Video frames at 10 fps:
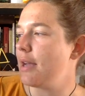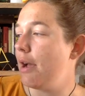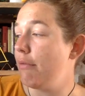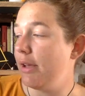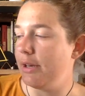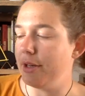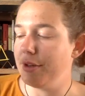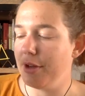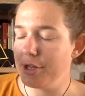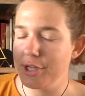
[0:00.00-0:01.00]
I read it in
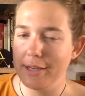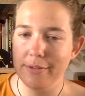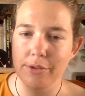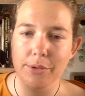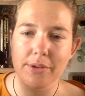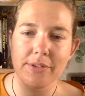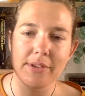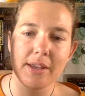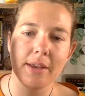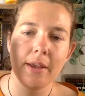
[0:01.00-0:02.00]
Dutch, as you can
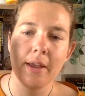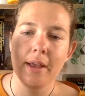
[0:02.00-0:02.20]
see.